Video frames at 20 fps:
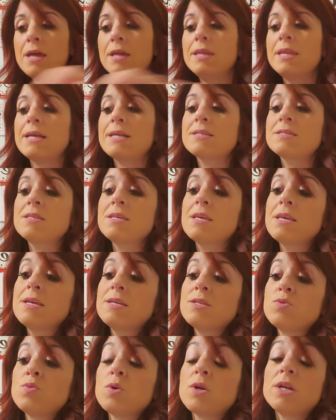Next thing
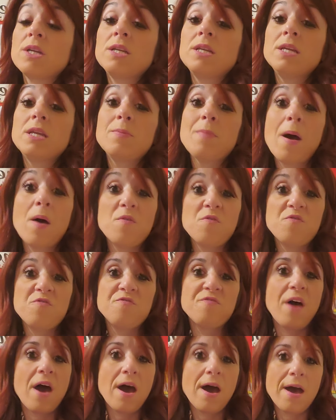is we're going to need about
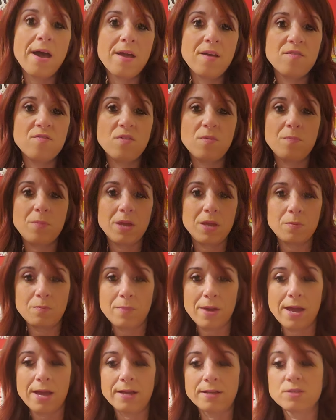5
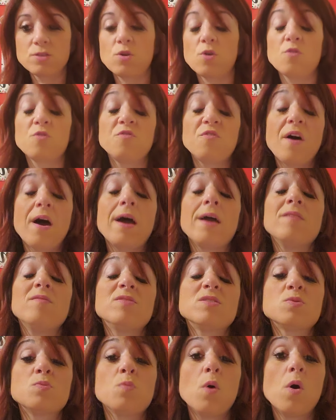beanbags or 5
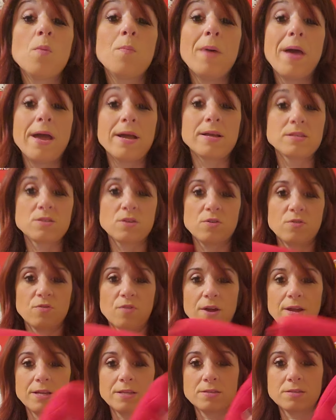small bags of
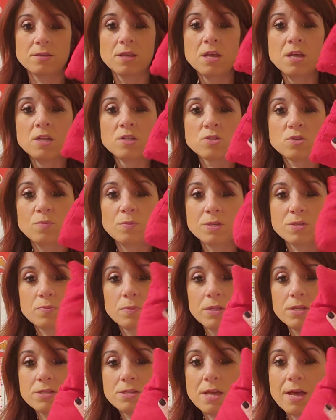rice. So Miss
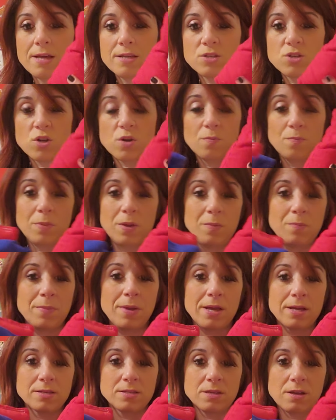Melissa has her
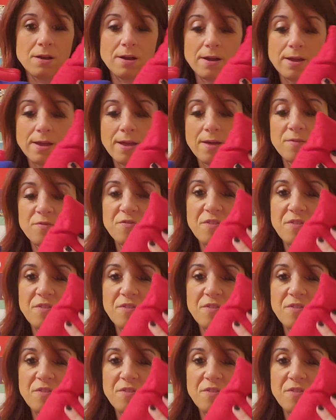beanbags here. I have 5.